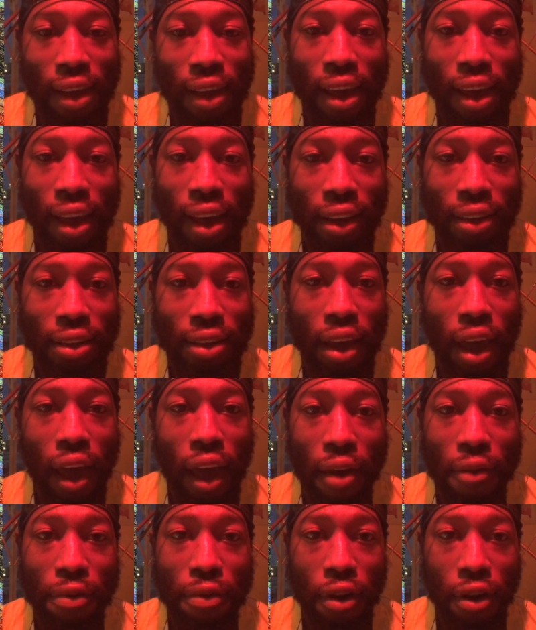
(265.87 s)
And to
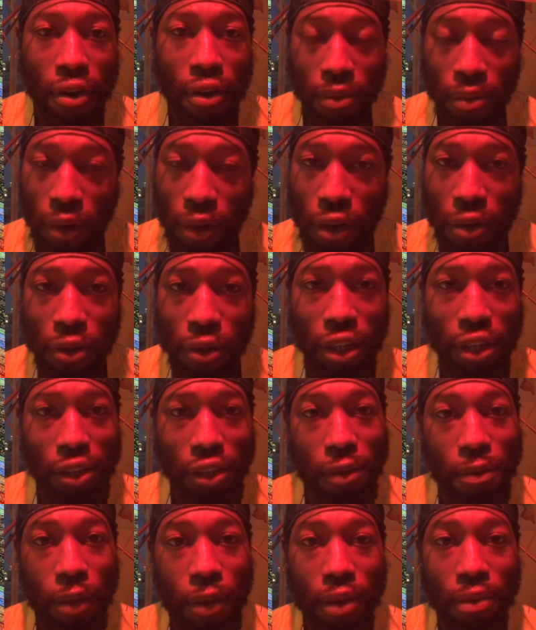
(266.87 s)
have her,
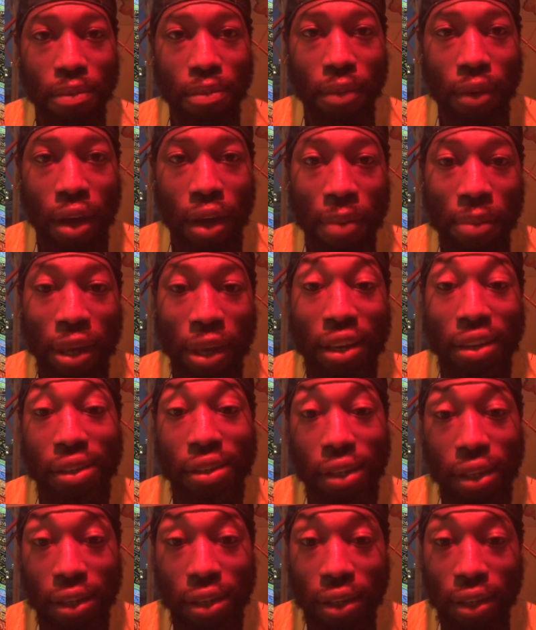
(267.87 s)
she's been coming
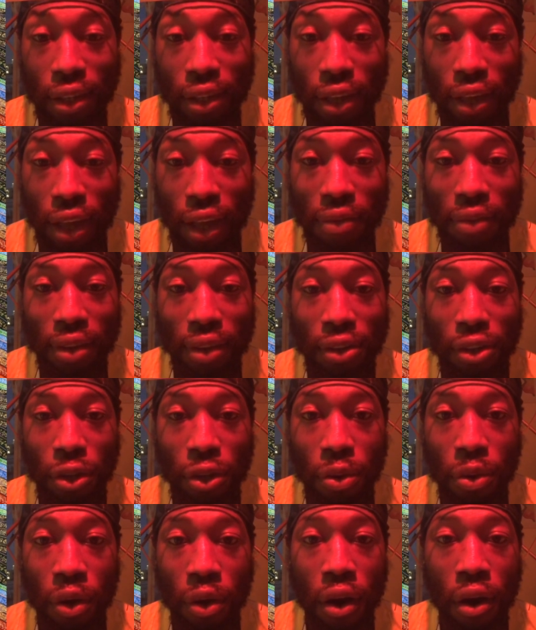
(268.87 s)
consistently, even
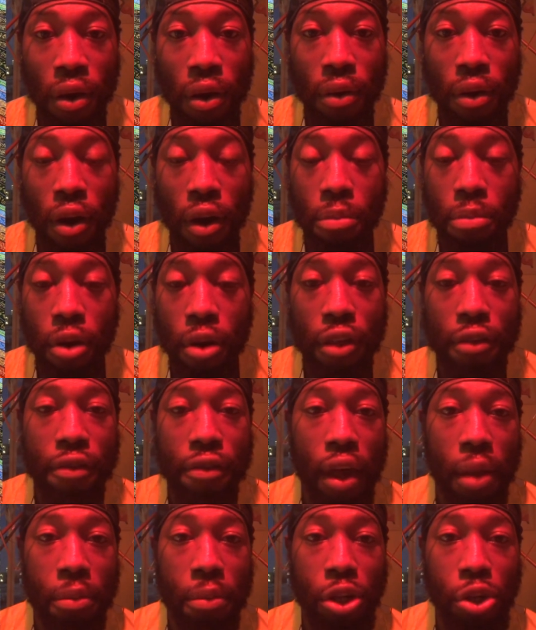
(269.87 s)
to our breath
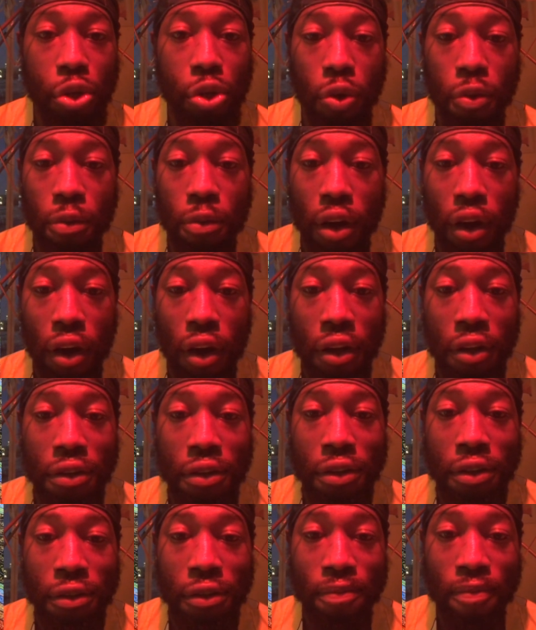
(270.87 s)
family Zoom
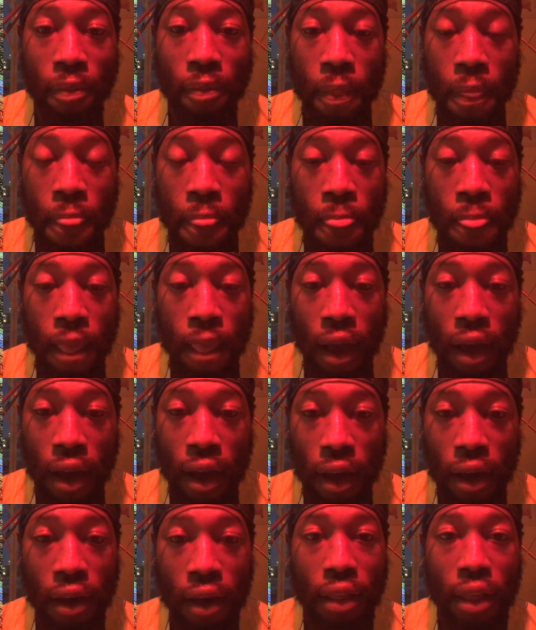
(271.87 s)
calls
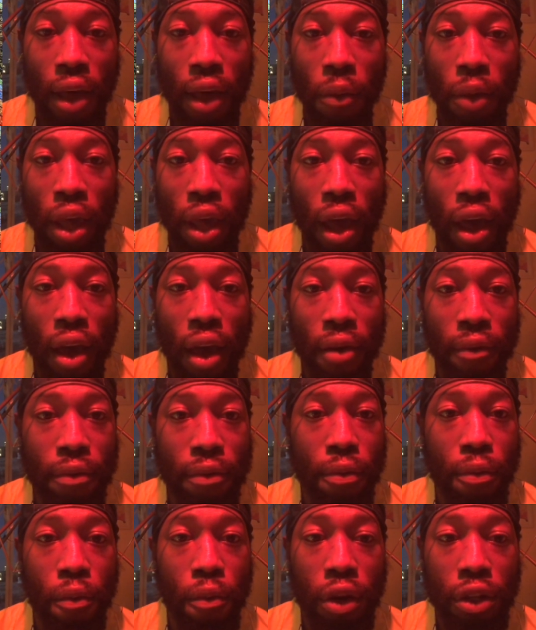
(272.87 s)
that we have
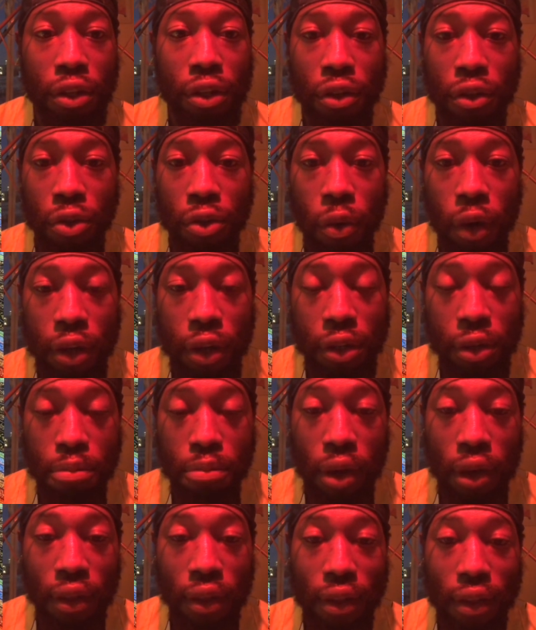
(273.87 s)
once or twice a
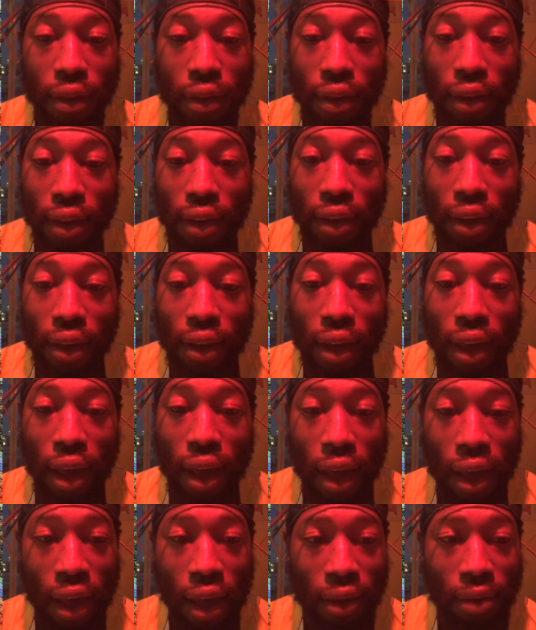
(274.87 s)
month.
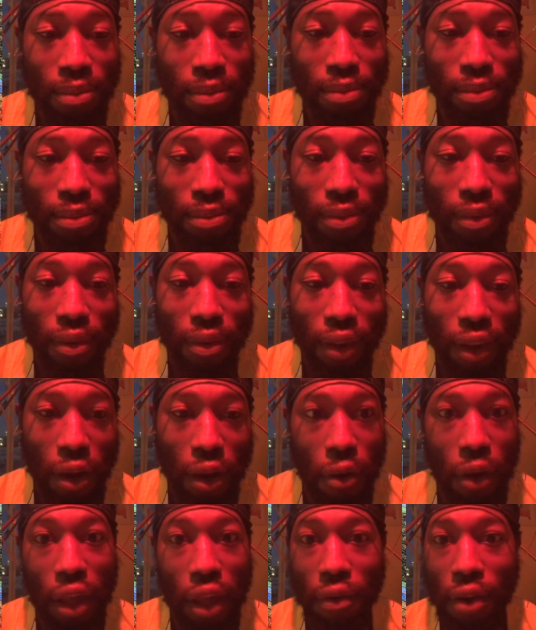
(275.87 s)
And,
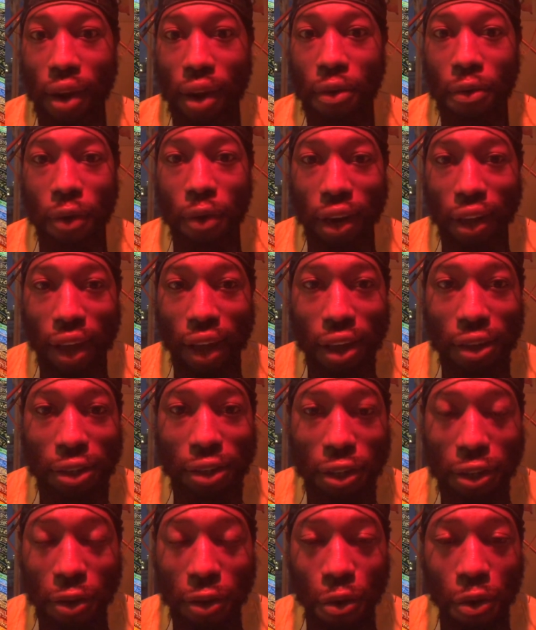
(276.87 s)
even everyone
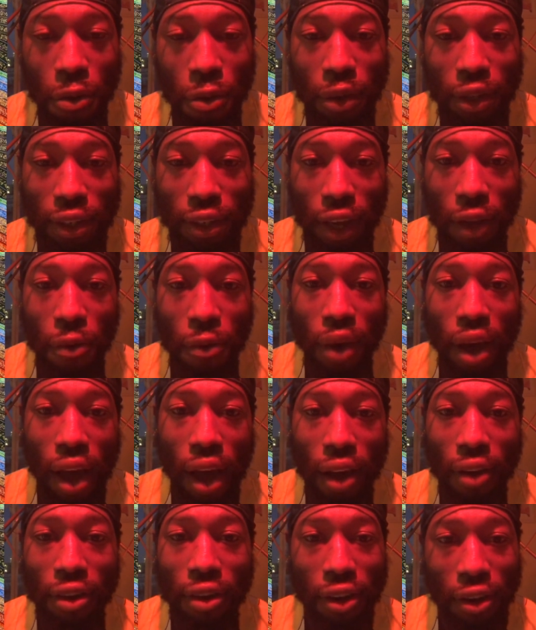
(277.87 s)
else in the room is like,
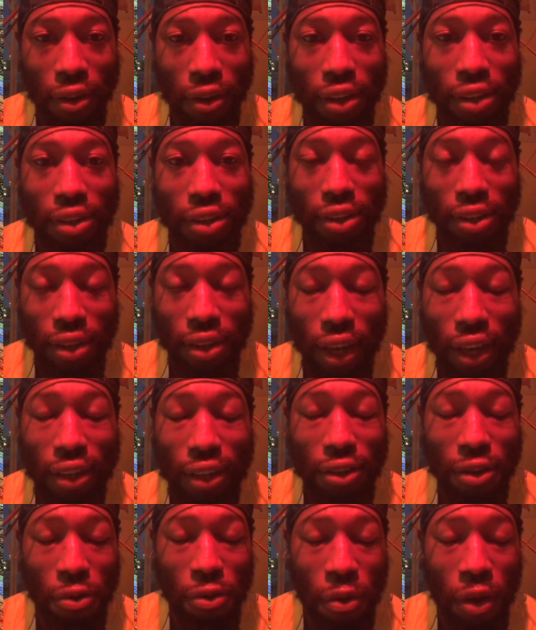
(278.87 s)
wow,
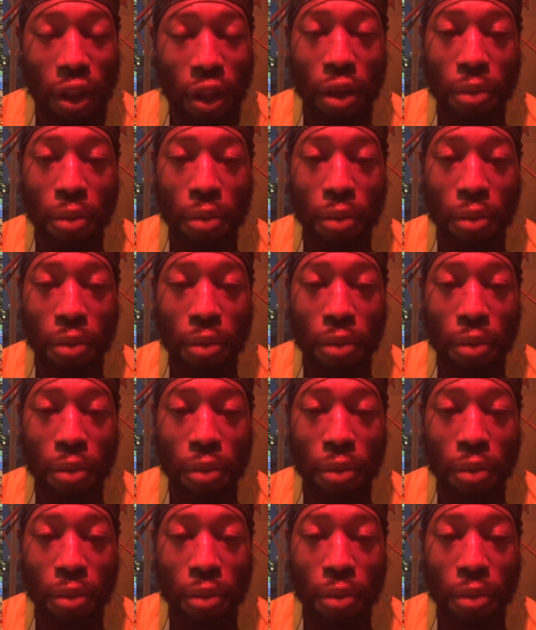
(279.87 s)
it's a